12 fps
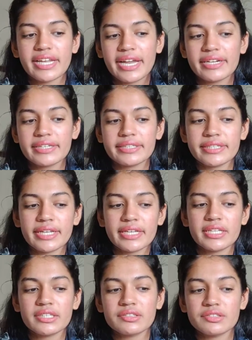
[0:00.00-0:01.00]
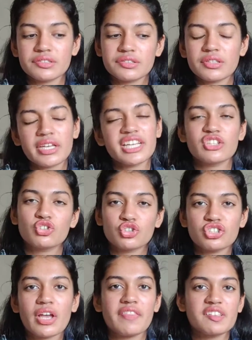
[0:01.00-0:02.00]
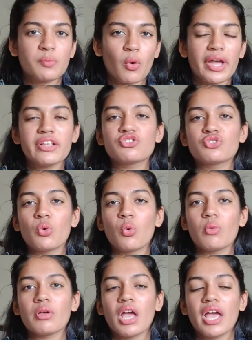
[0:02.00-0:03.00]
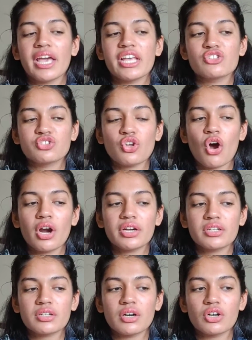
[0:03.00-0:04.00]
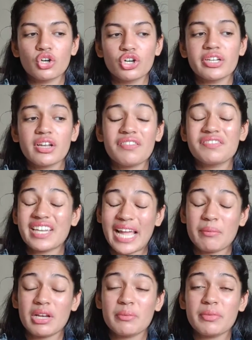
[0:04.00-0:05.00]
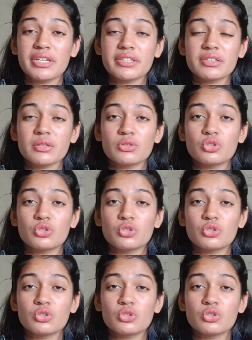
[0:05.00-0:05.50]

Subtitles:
10 days ish at this point, so it's not a good enough time limit